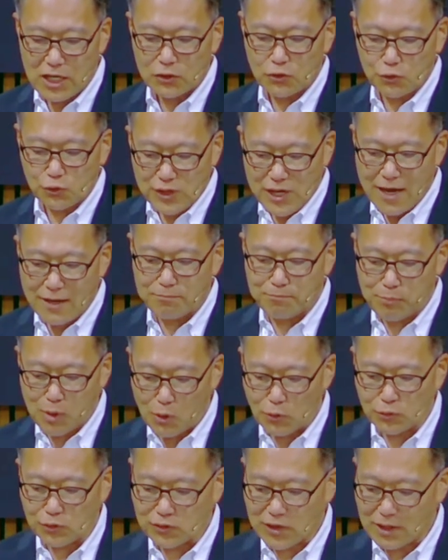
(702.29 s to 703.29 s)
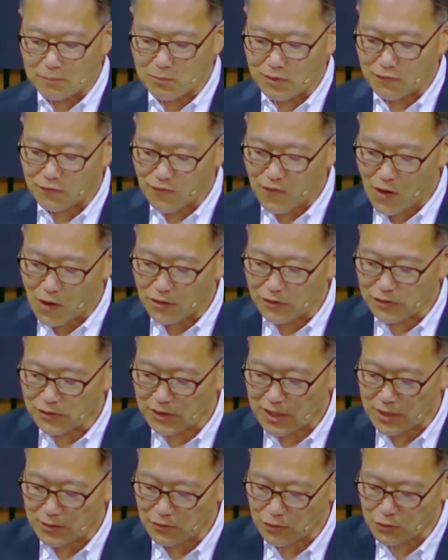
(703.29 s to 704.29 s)
Do not boast and be false
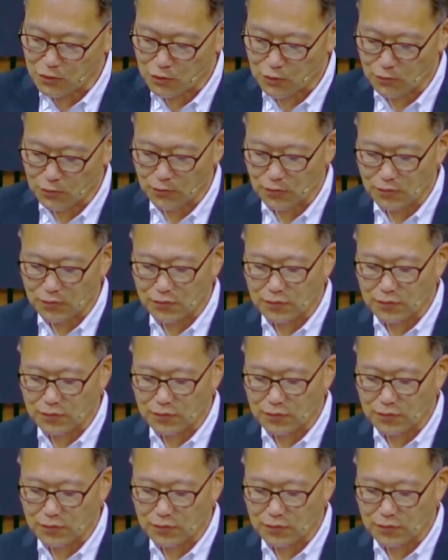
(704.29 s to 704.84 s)
in the truth.